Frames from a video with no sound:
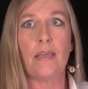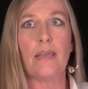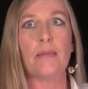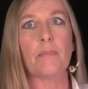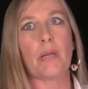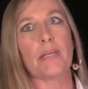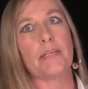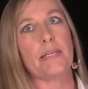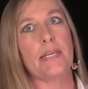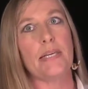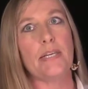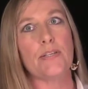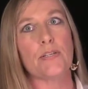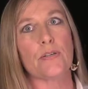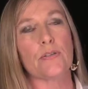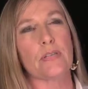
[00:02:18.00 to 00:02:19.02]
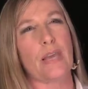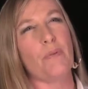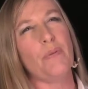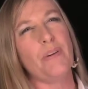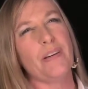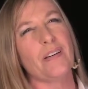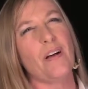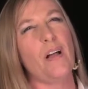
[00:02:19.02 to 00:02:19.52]
and my teachers. I
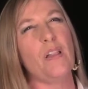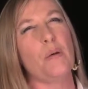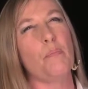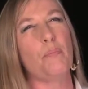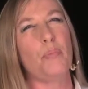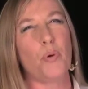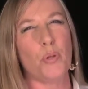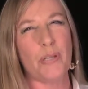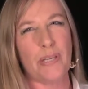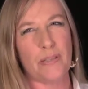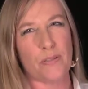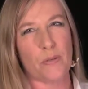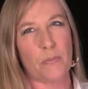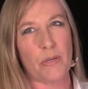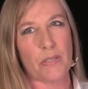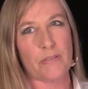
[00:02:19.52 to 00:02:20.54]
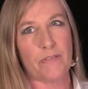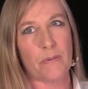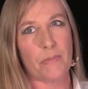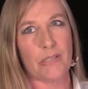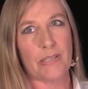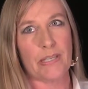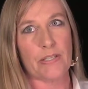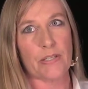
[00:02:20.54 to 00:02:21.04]
wouldn't call it bullying so much from
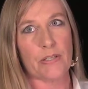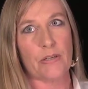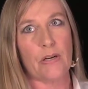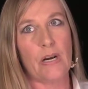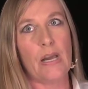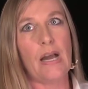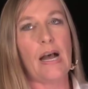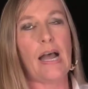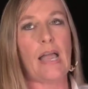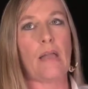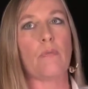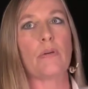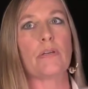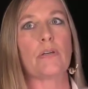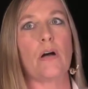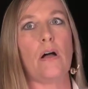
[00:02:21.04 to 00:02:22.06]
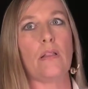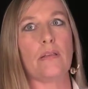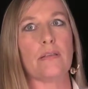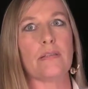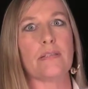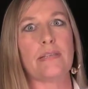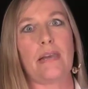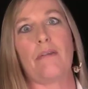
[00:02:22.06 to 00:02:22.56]
a teacher, I would call it
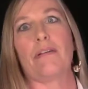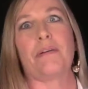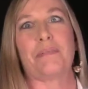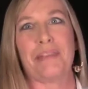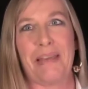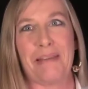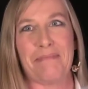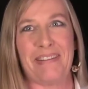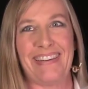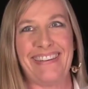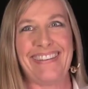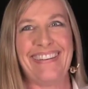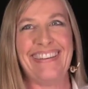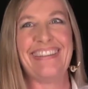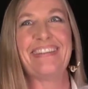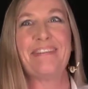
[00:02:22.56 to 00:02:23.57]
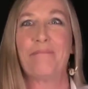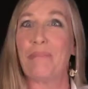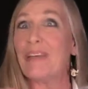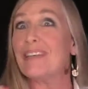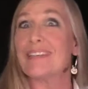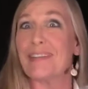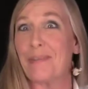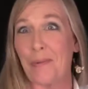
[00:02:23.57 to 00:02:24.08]
stereotyping,
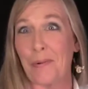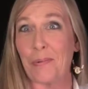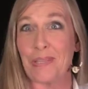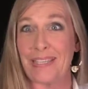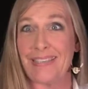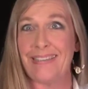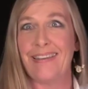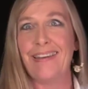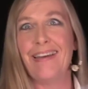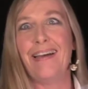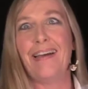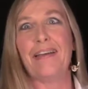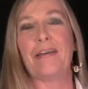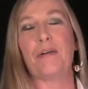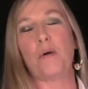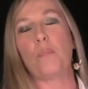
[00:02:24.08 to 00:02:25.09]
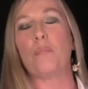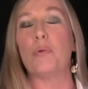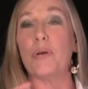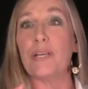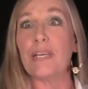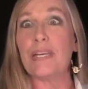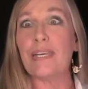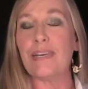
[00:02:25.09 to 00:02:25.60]
pigeonholing,
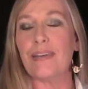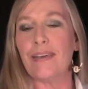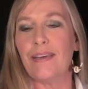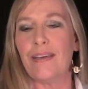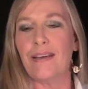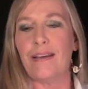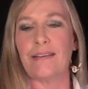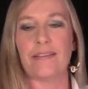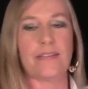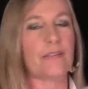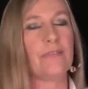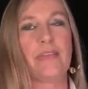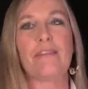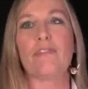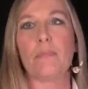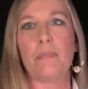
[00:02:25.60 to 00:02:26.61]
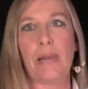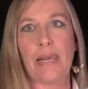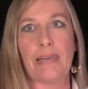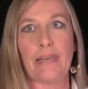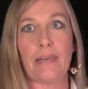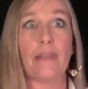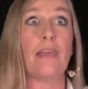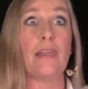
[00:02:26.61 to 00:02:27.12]
putting, she'll never
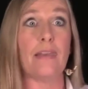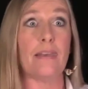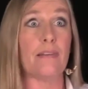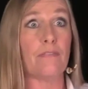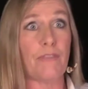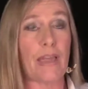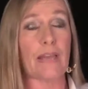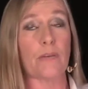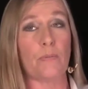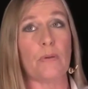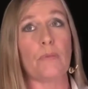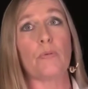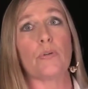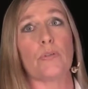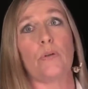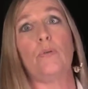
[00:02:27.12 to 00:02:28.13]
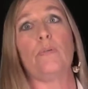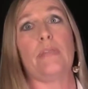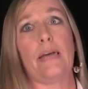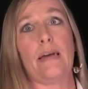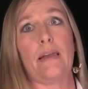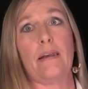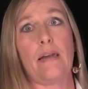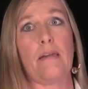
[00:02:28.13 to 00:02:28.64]
make it. And in fact, we were told
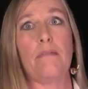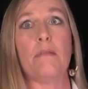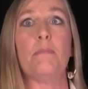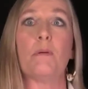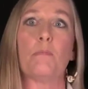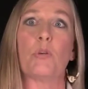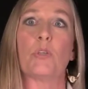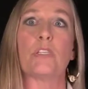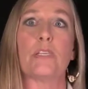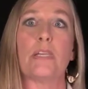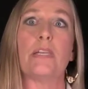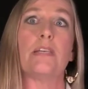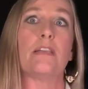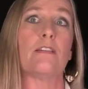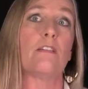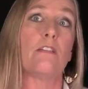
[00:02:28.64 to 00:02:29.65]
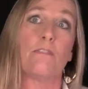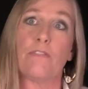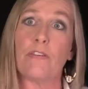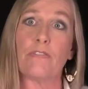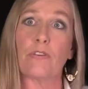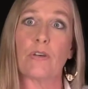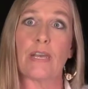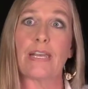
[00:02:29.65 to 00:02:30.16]
that. I remember sitting in a
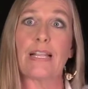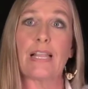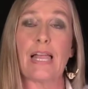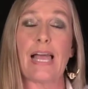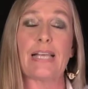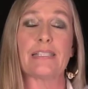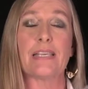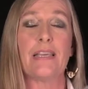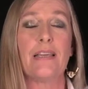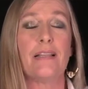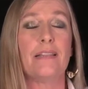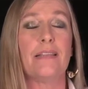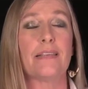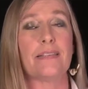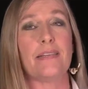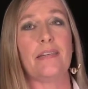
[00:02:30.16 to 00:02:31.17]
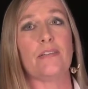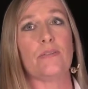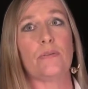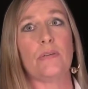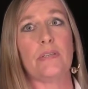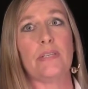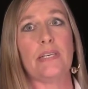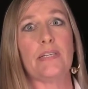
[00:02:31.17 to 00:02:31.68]
5th grade class, listening
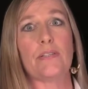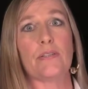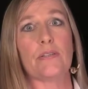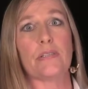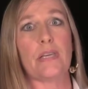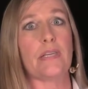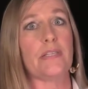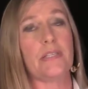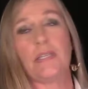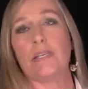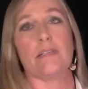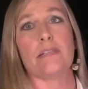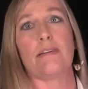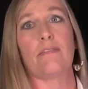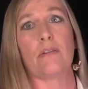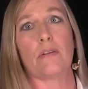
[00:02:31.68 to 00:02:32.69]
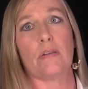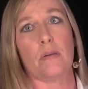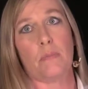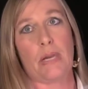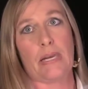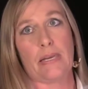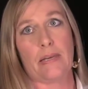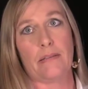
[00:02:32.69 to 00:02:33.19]
to a teacher say, Jeannie's never gonna
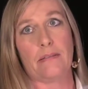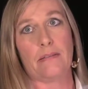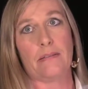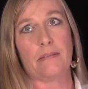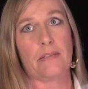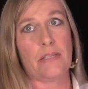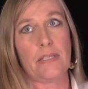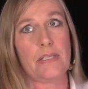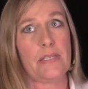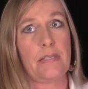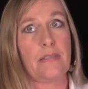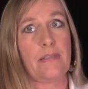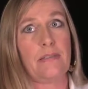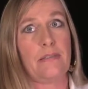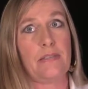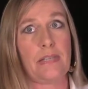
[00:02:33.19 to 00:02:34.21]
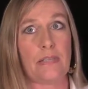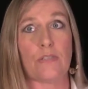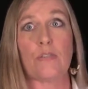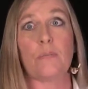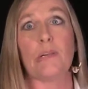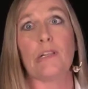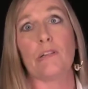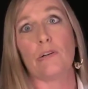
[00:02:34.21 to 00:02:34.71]
make it. She has
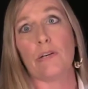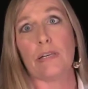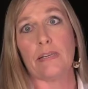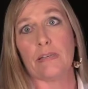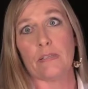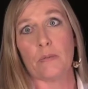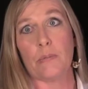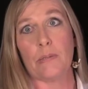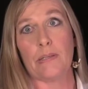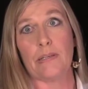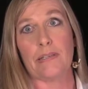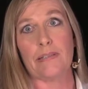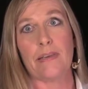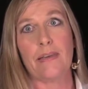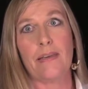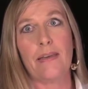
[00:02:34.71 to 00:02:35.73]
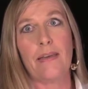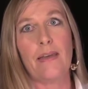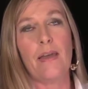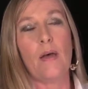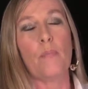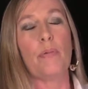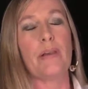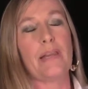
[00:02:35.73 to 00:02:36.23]
too many learning disabilities.
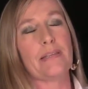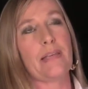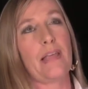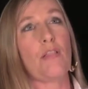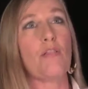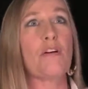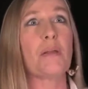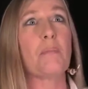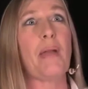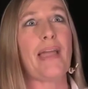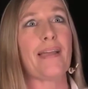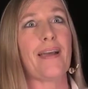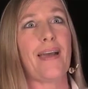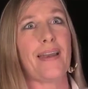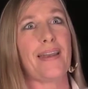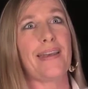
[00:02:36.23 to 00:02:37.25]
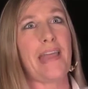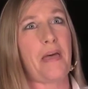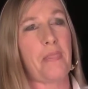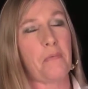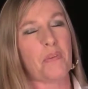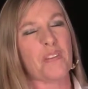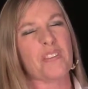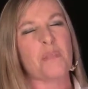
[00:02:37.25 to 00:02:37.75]
But as I look back on it now,
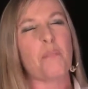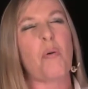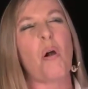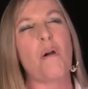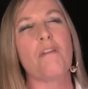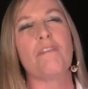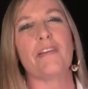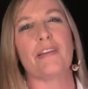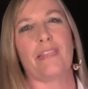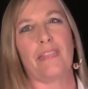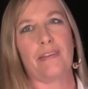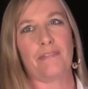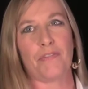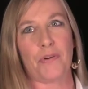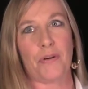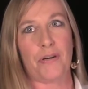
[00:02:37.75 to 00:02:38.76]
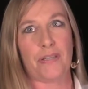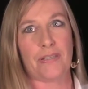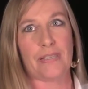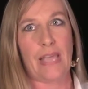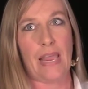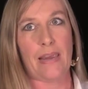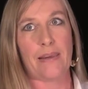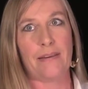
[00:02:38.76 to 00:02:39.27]
that was the perfect thing for her to
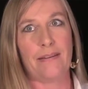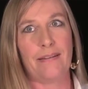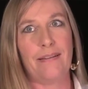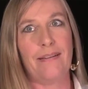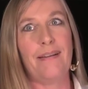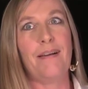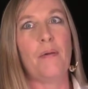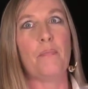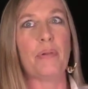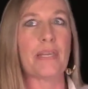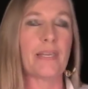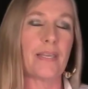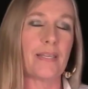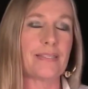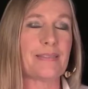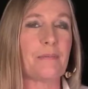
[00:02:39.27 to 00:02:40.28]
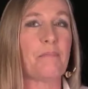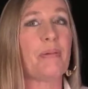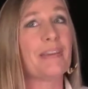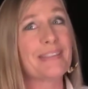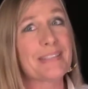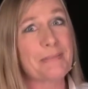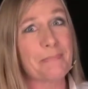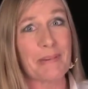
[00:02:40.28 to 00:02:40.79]
say, because it
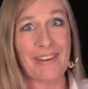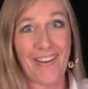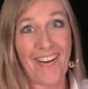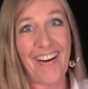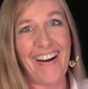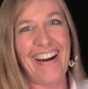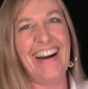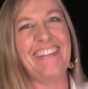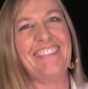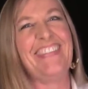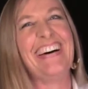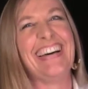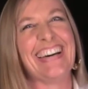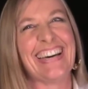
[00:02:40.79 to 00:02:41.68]
pissed me off.